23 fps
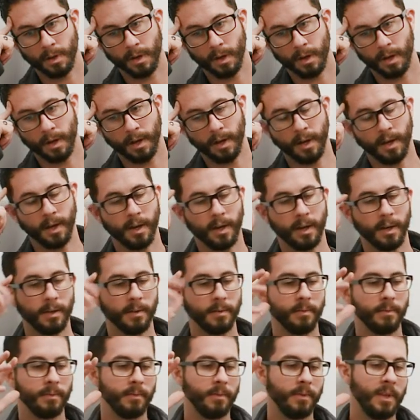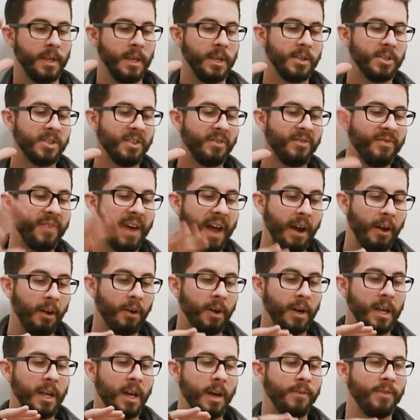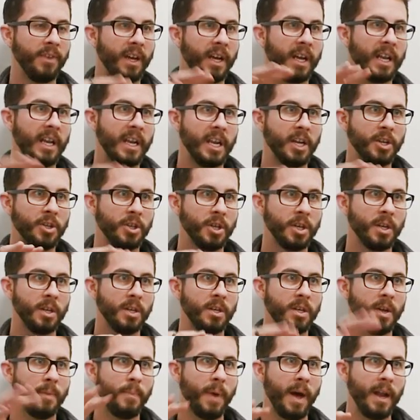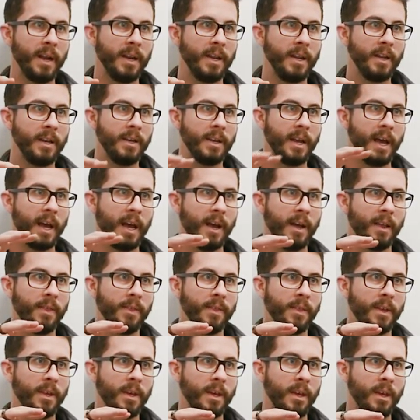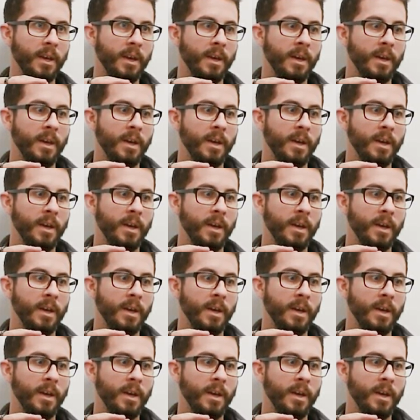uh, the severity of the condition dependent and the